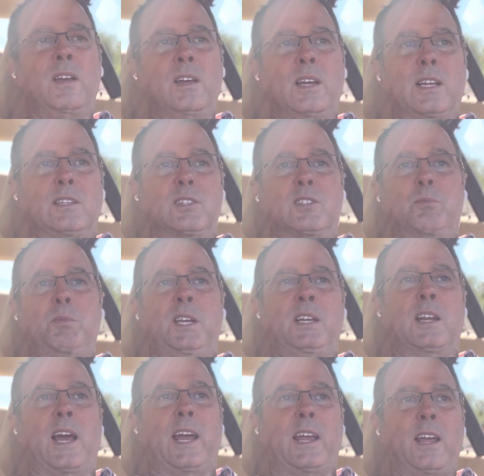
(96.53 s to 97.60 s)
it doesn't
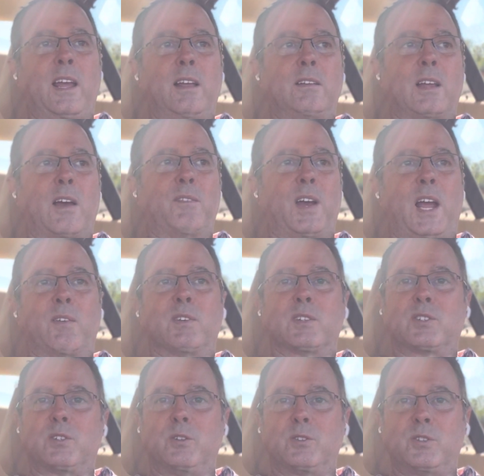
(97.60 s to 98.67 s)
mean have I ever
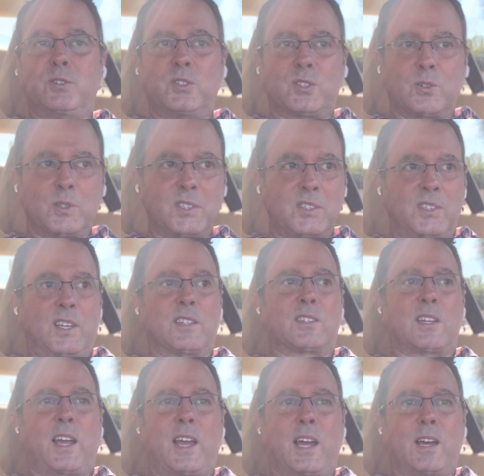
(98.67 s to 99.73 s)
sold two stories? Yes,
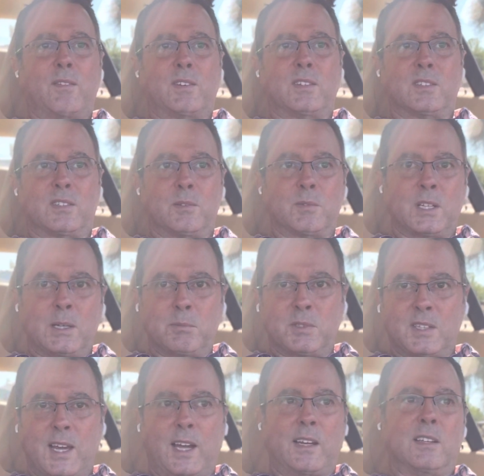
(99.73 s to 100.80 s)
I have, because sometimes
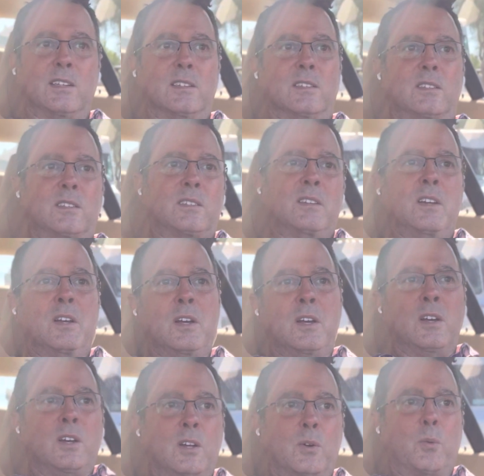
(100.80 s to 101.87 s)
that is
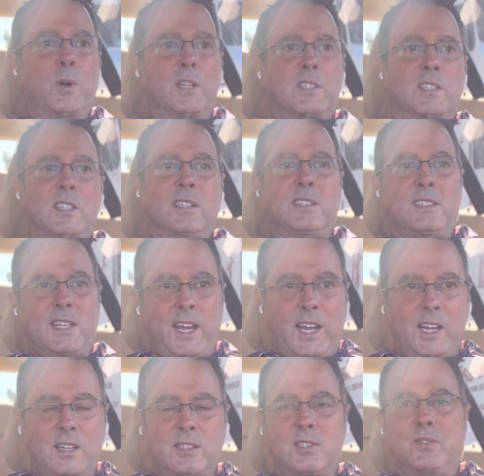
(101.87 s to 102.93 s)
what it's going to
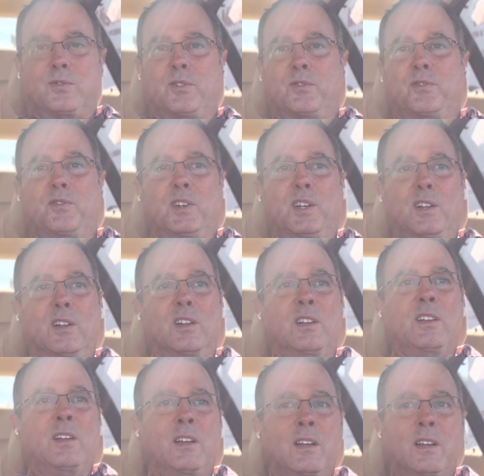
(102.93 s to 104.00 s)
take to fulfill
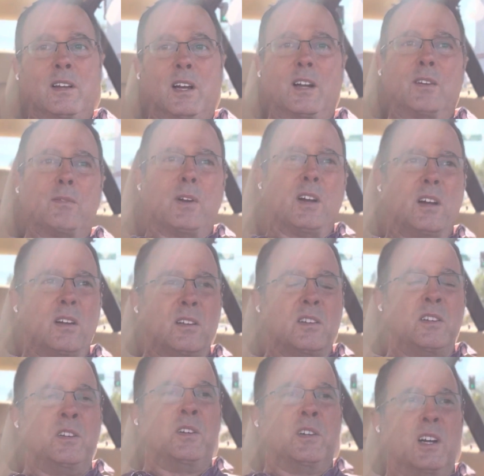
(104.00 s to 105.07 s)

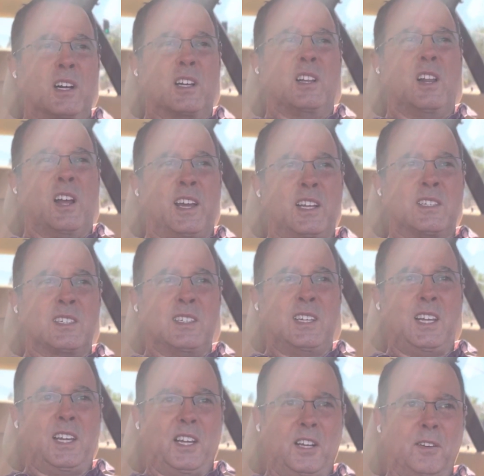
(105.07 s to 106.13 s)
a client's
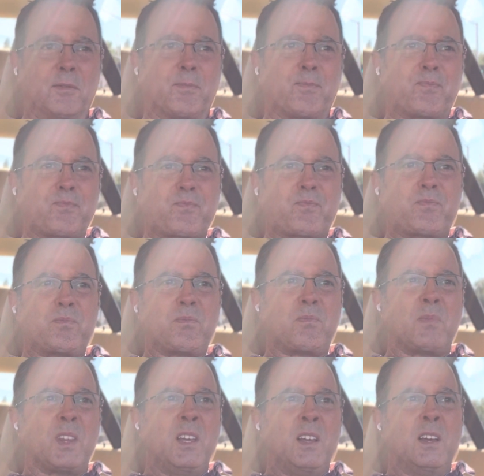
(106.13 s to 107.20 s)
need.
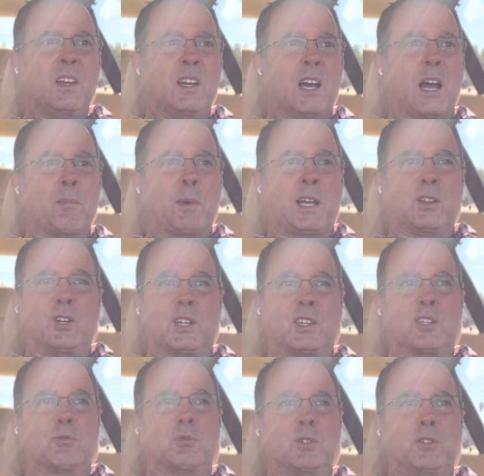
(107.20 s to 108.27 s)
I might look
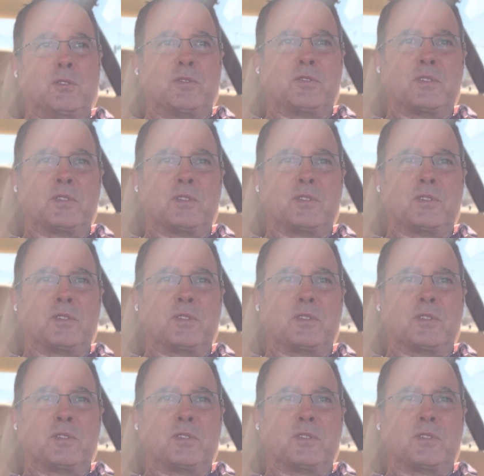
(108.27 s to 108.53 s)
at the roof.